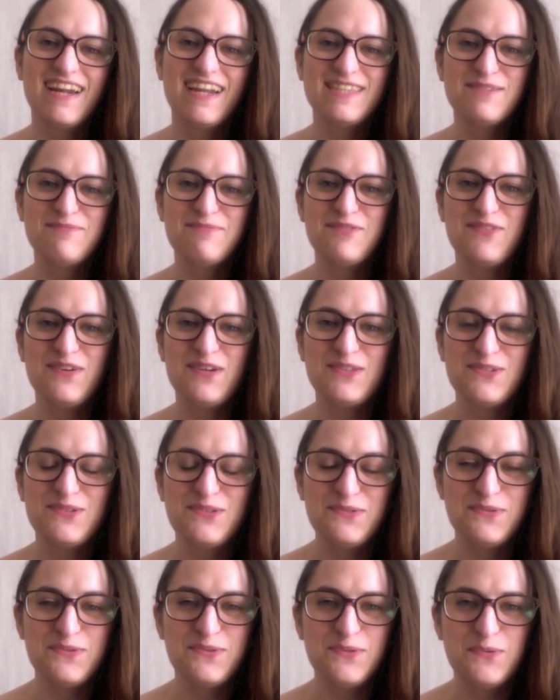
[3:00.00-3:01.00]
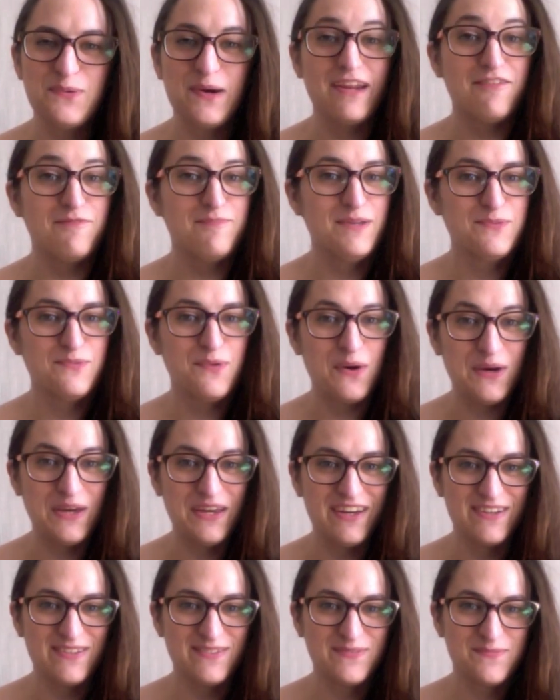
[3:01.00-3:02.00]
Let's move on to what I've been
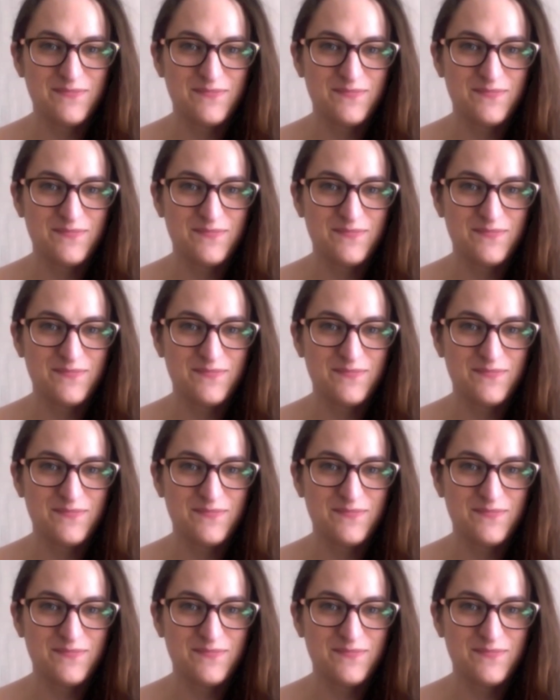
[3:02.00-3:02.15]
working on.